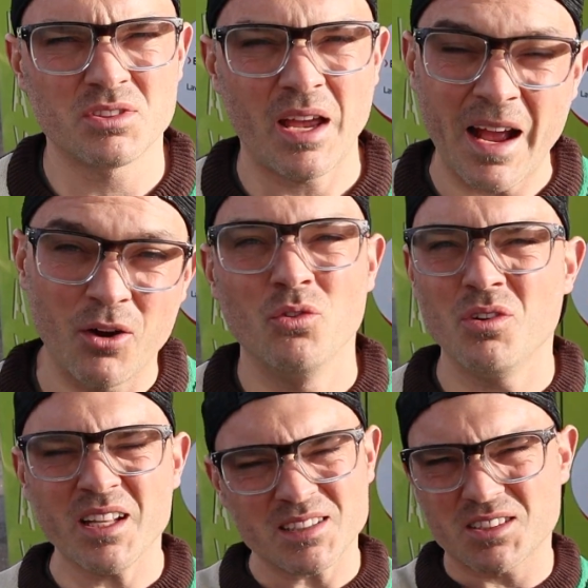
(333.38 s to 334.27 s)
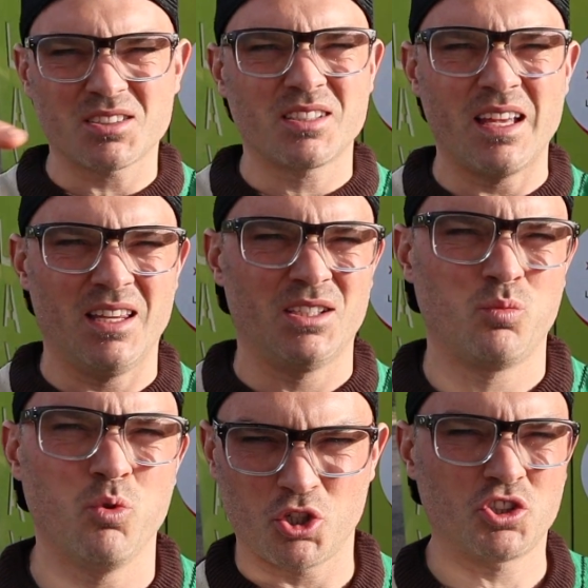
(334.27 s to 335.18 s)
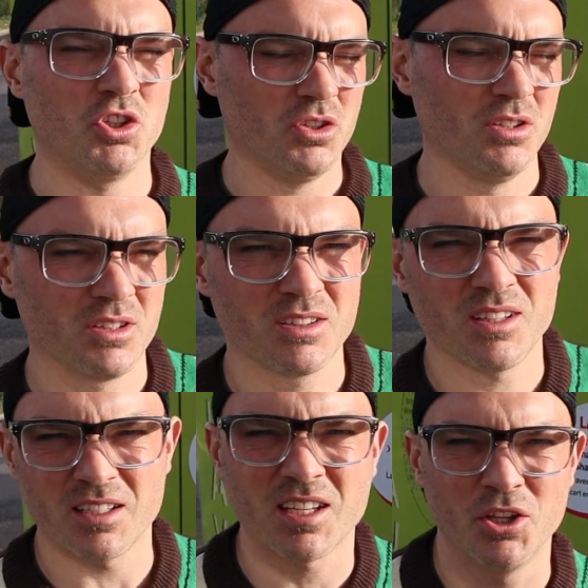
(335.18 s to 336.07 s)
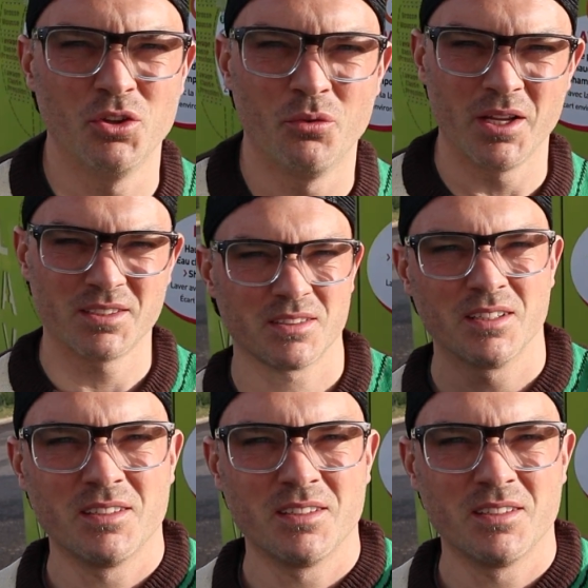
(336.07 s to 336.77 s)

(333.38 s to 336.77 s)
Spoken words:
hang on, let's get this washed and I'll tell you the rest.